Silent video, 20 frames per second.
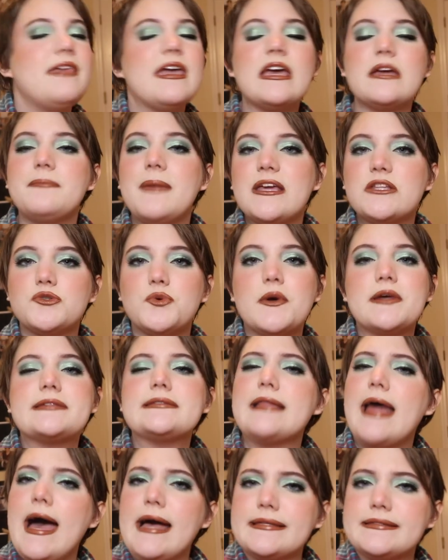they can make
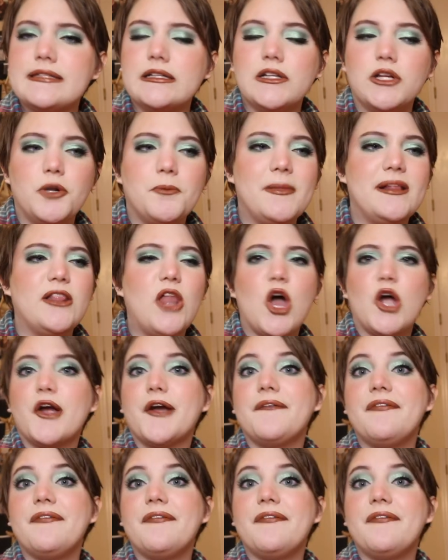toys last a little bit longer.